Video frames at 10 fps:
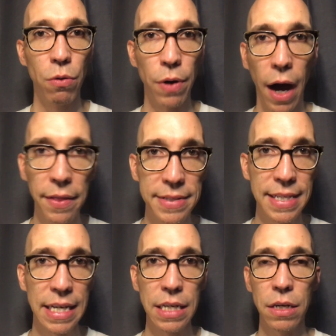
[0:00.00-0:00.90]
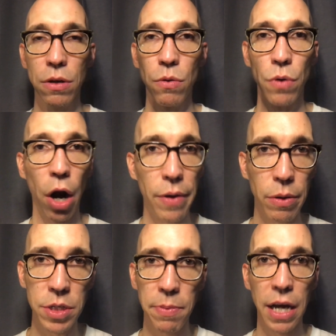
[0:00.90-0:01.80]
We're on the scene. We're already
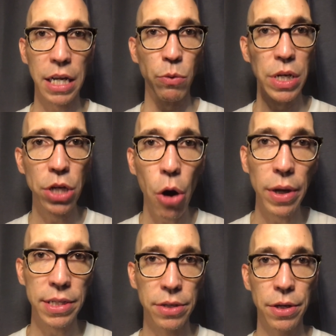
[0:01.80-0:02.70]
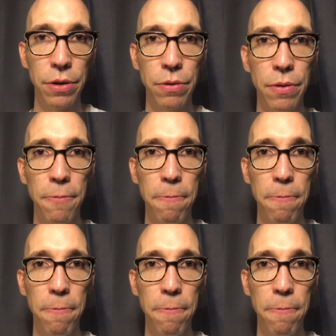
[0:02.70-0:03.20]
responding. We know what to do.